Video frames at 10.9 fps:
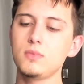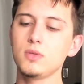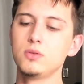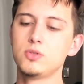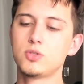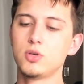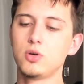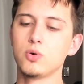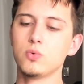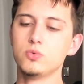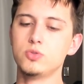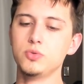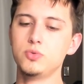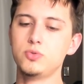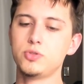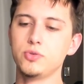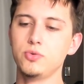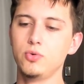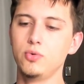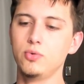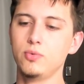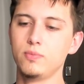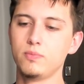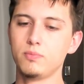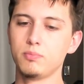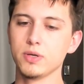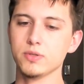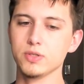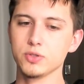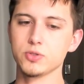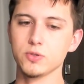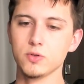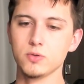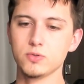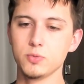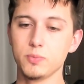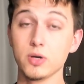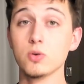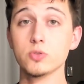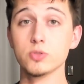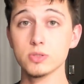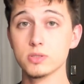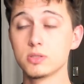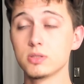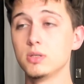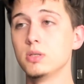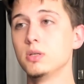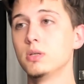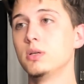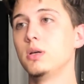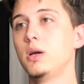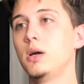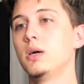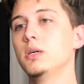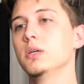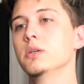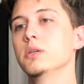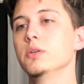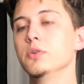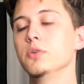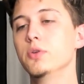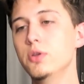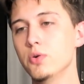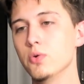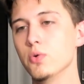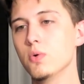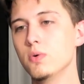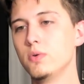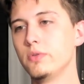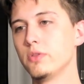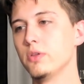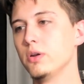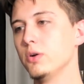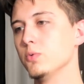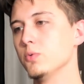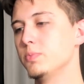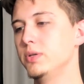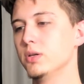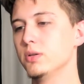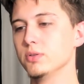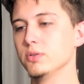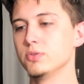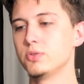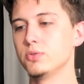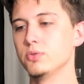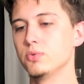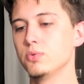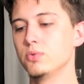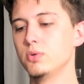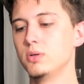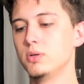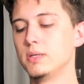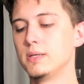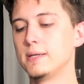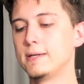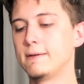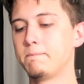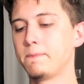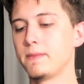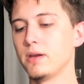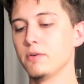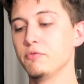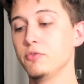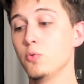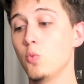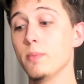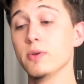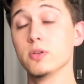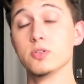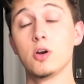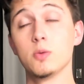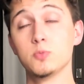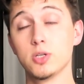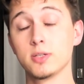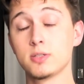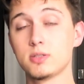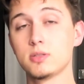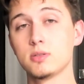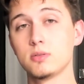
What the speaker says: so, due to my addiction to my urges, I knew that I was beginning to view women as objects